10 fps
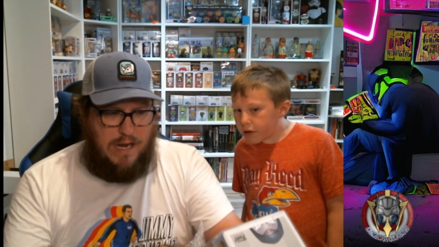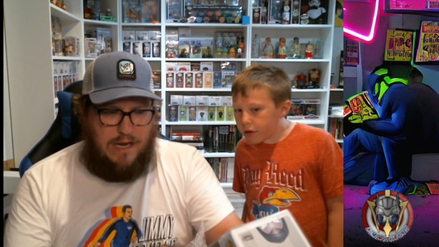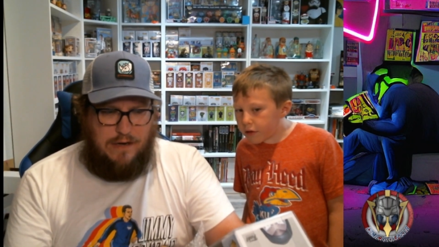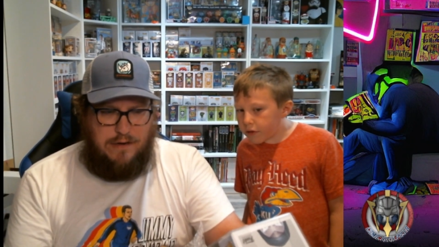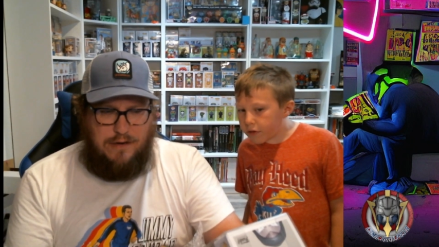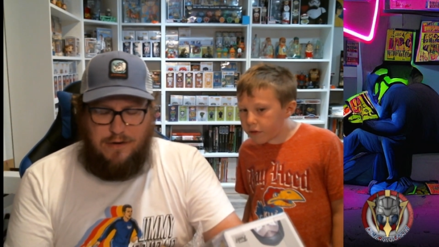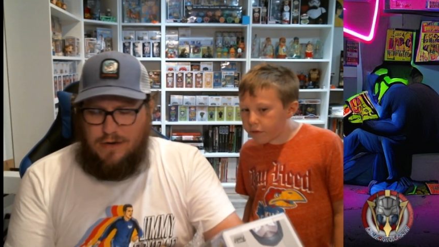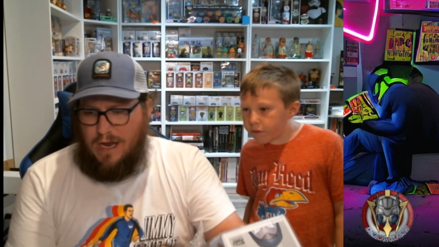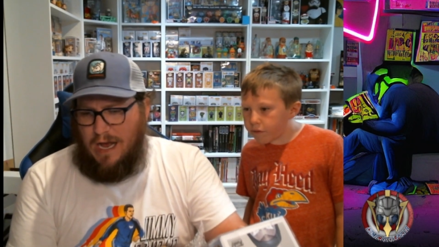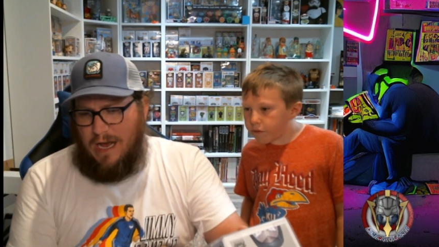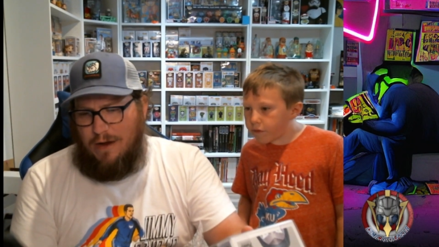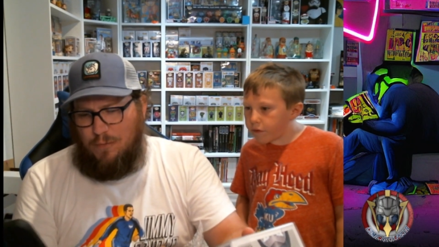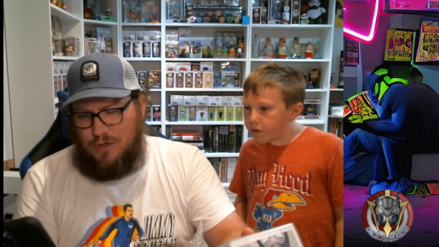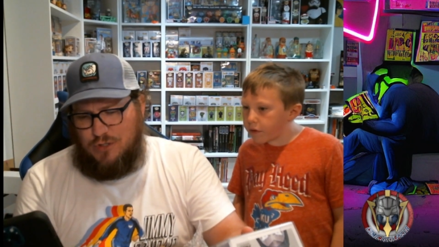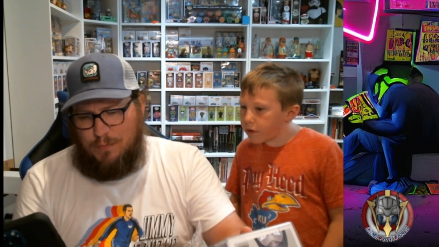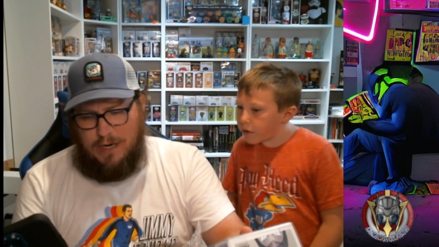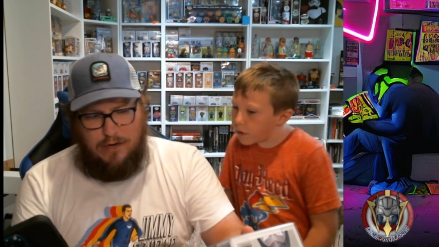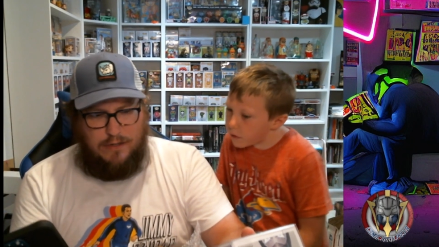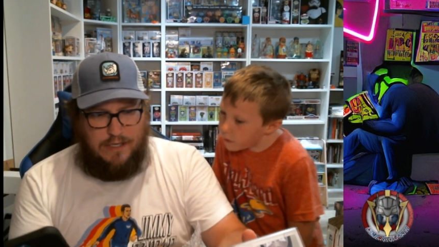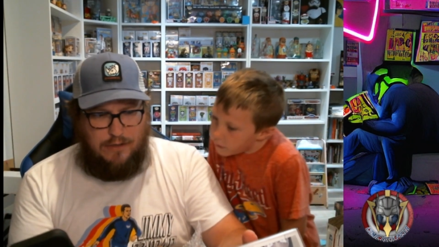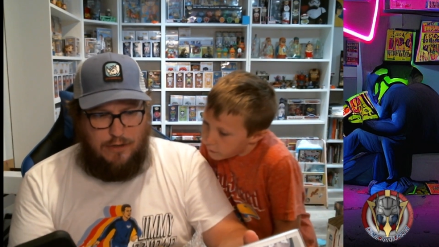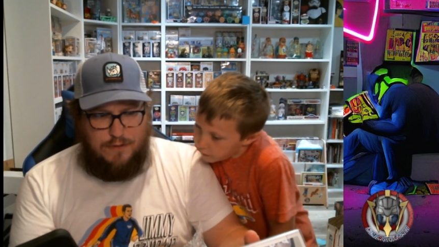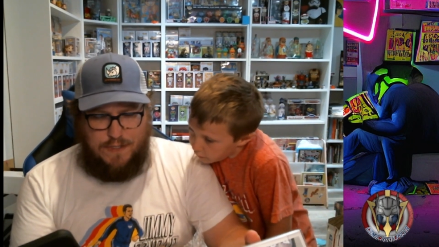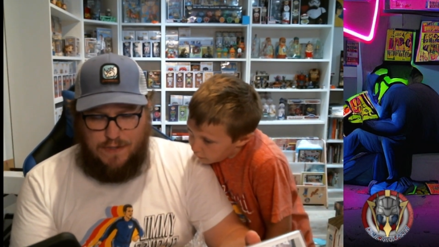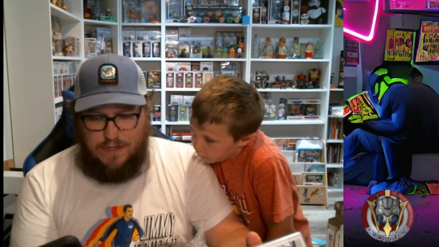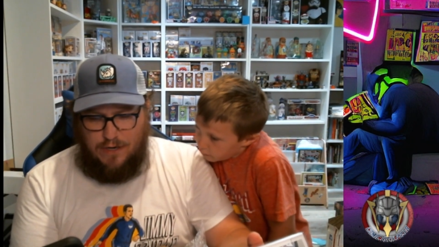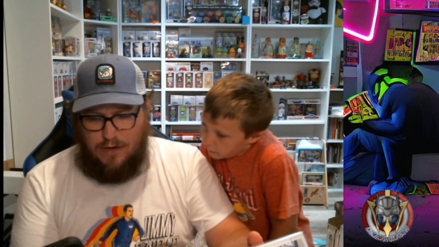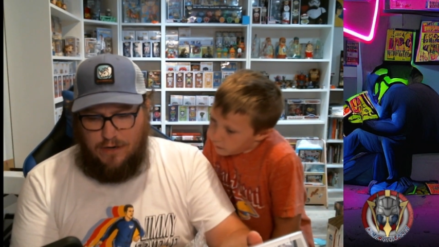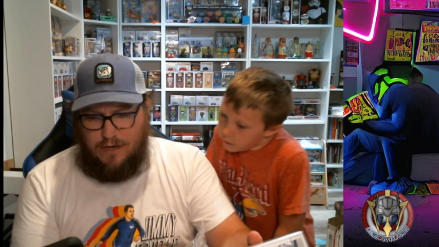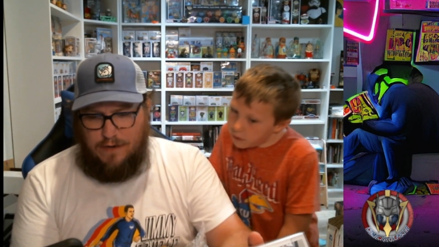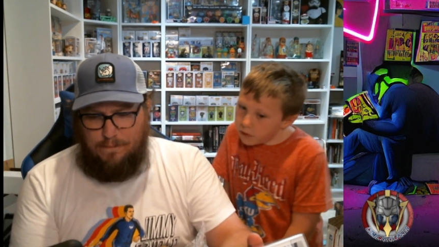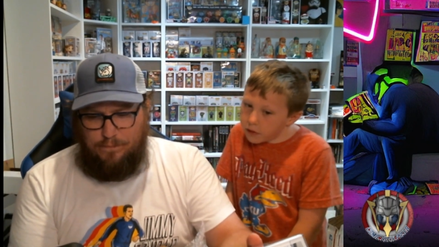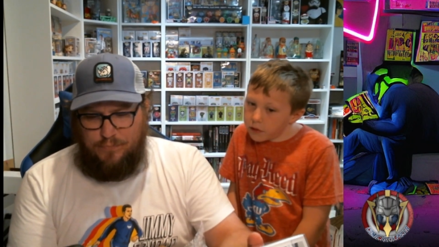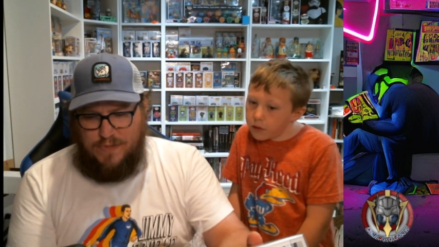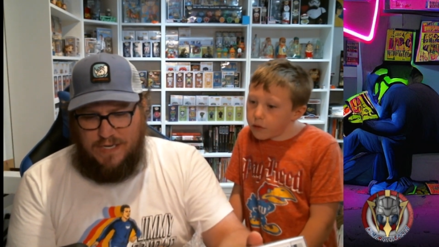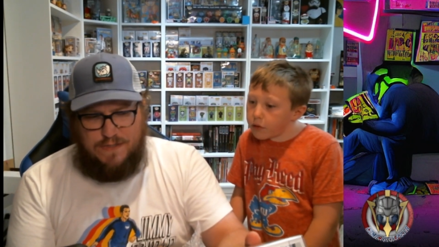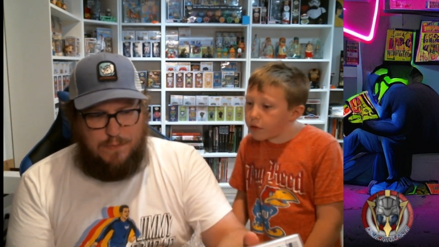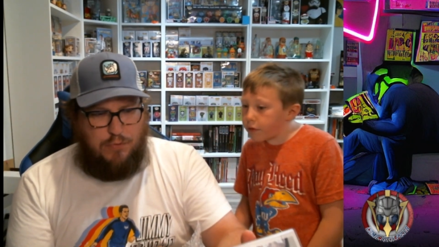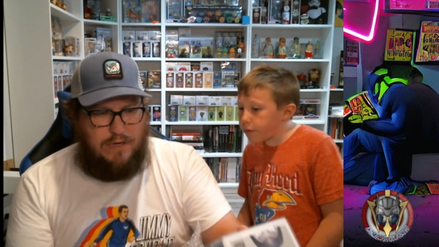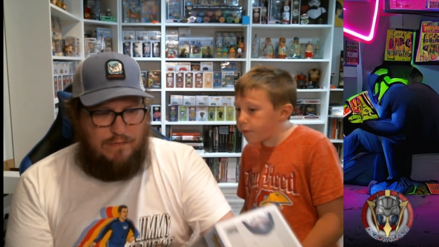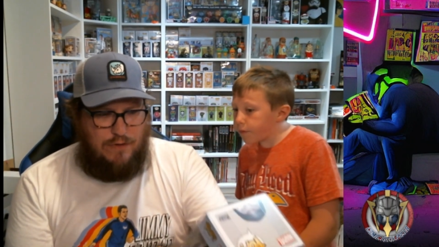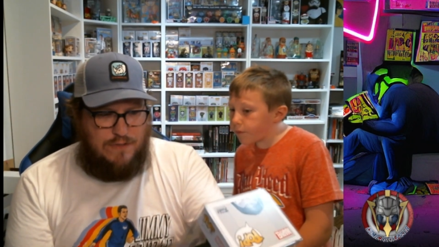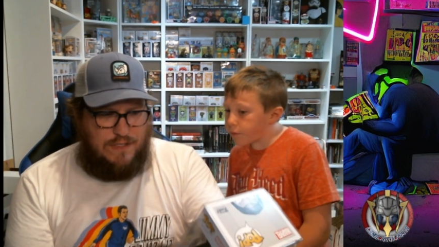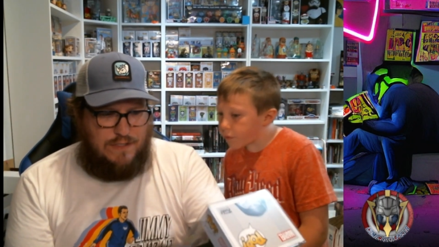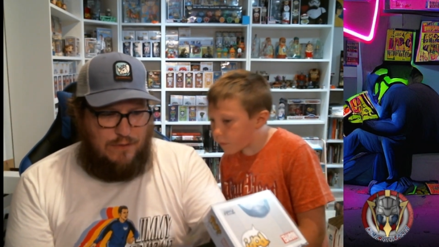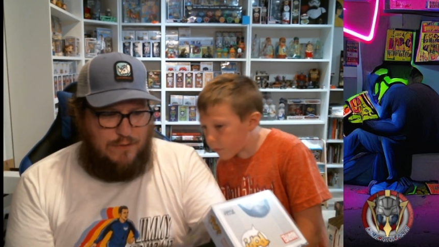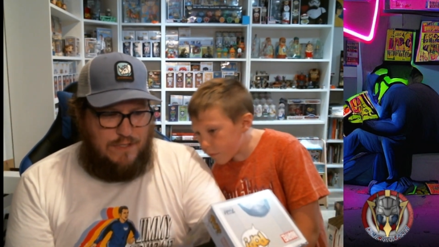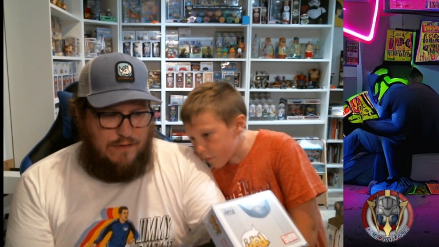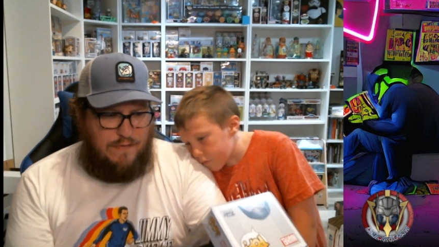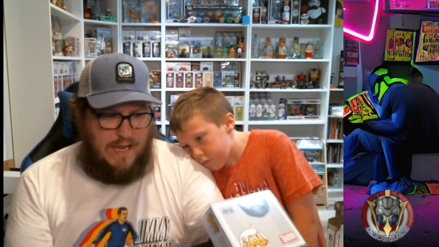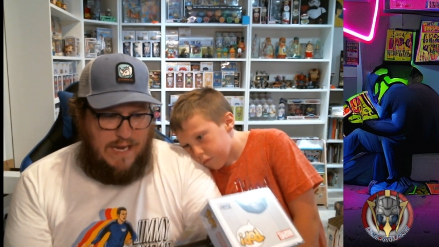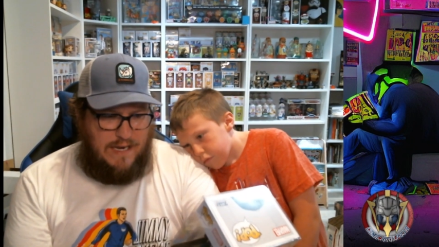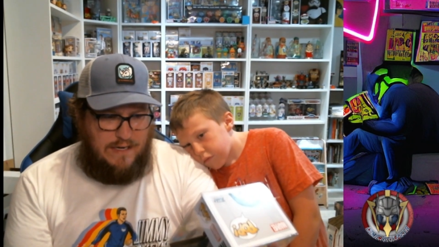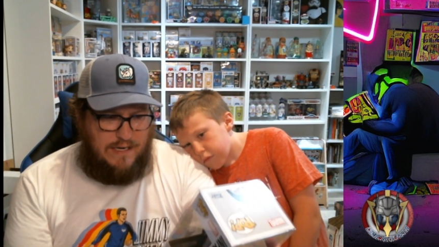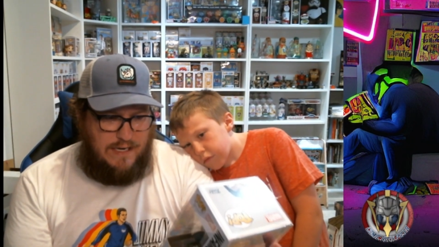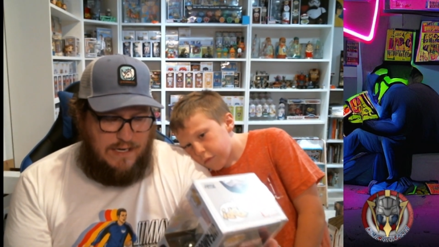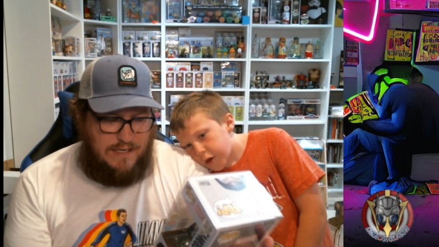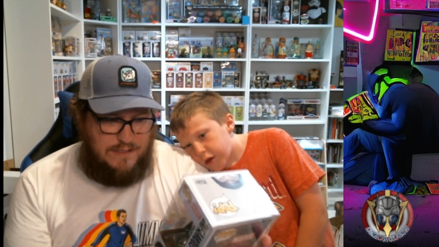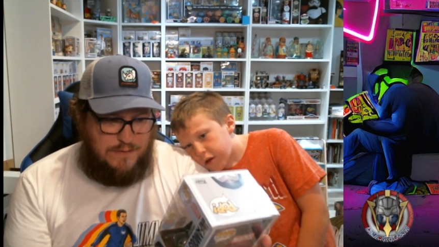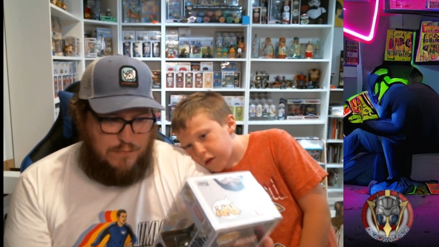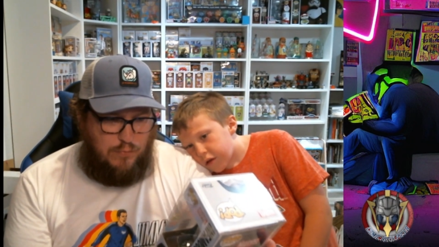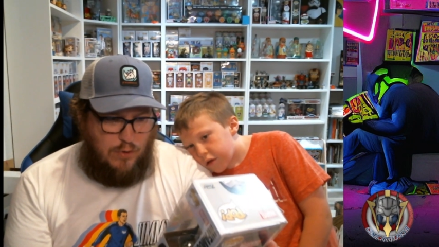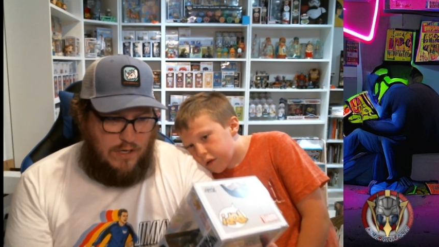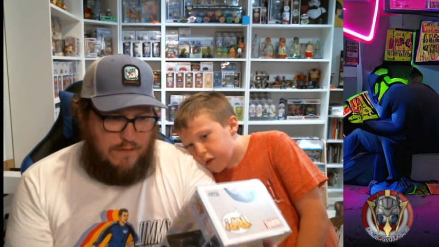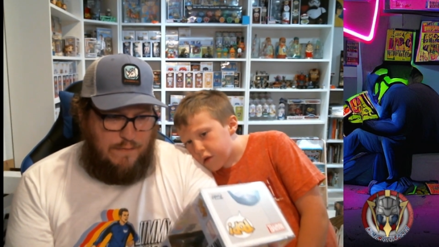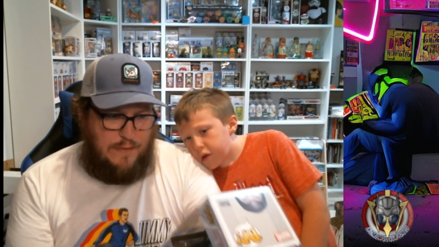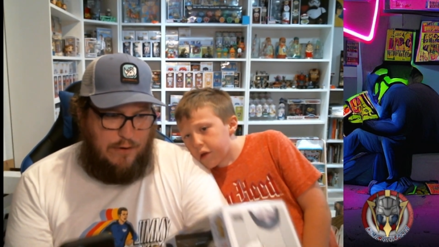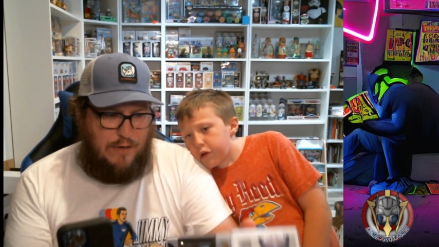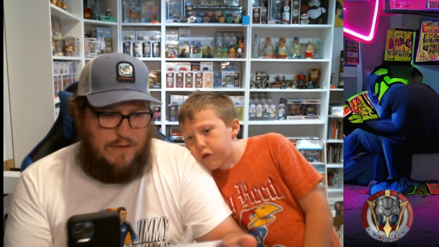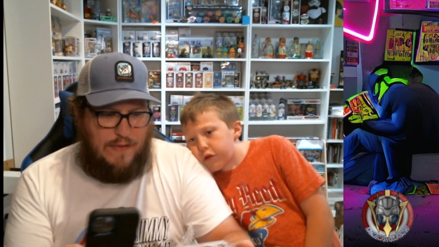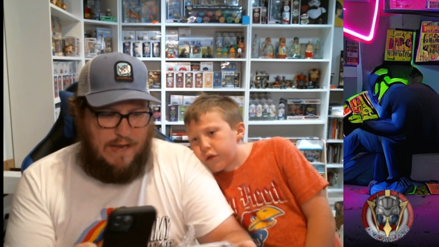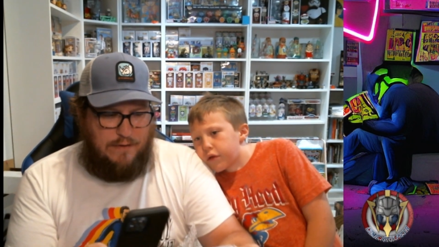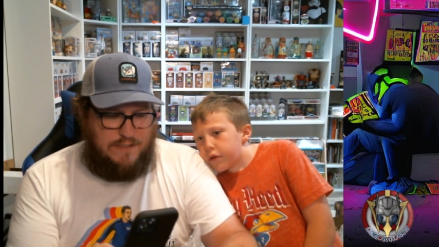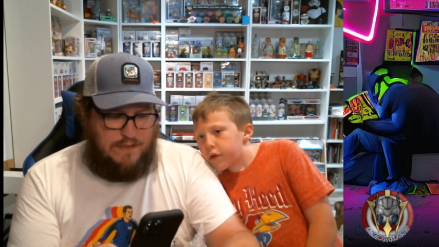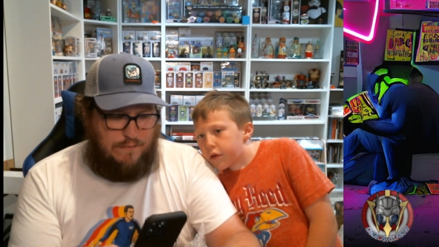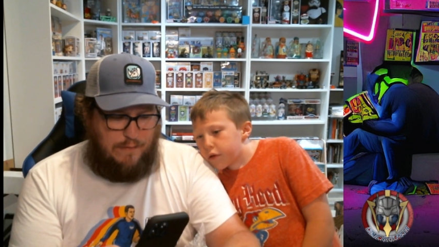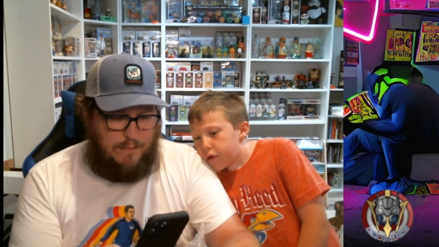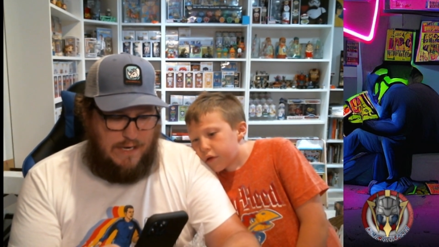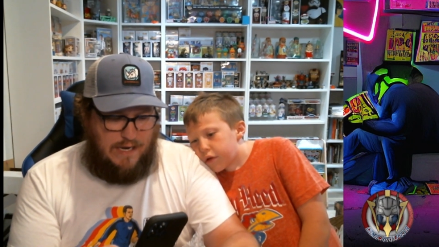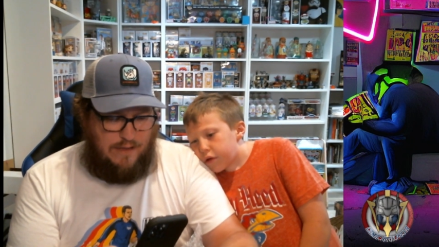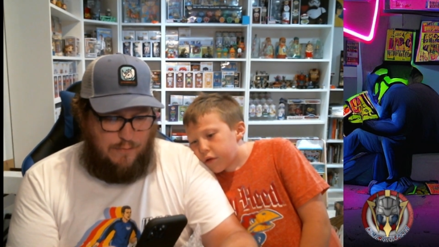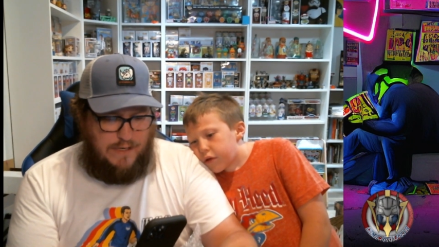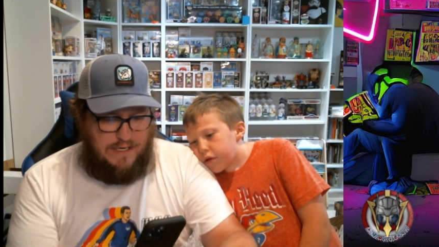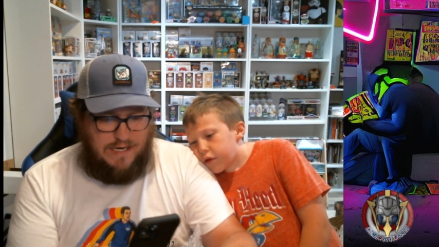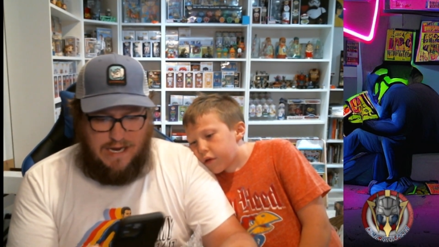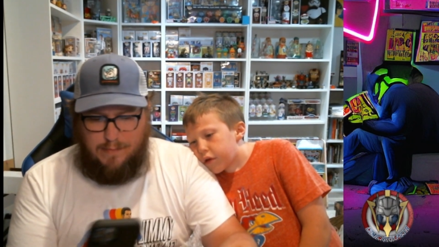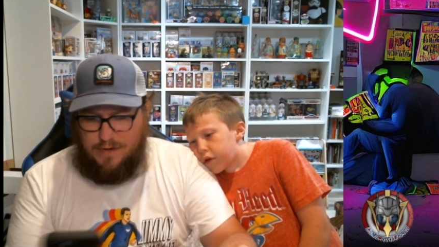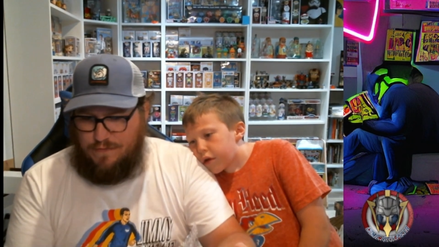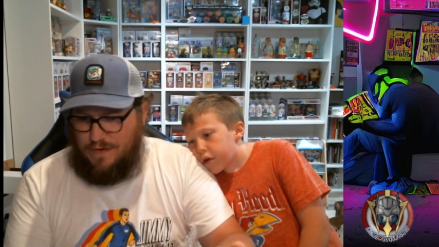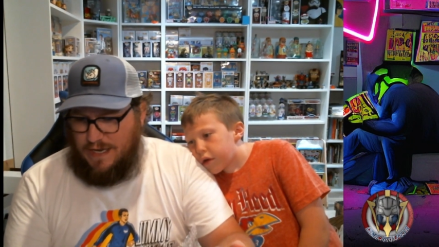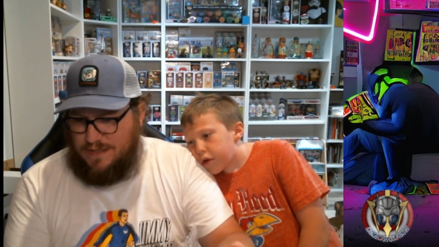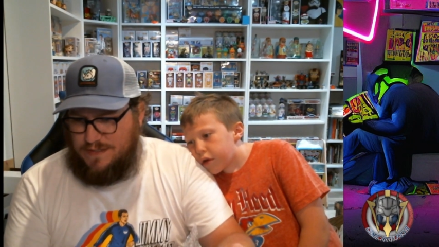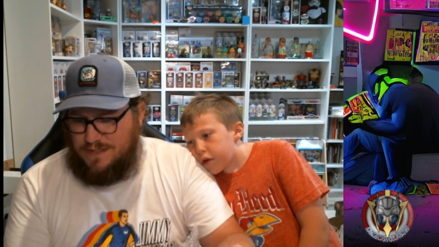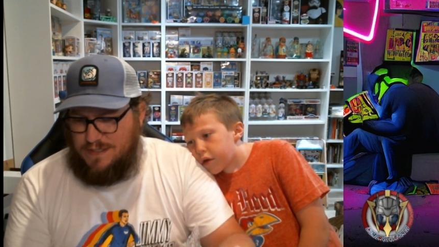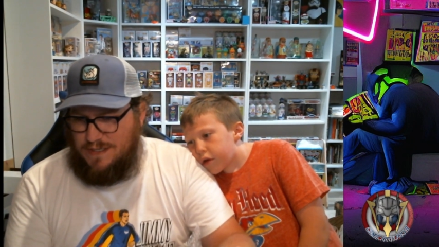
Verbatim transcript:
Speaker 1: Man, uh, which apparently glows in the dark. It's a previews exclusive, and it is one of 30,000 from the Halloween Comic Fest.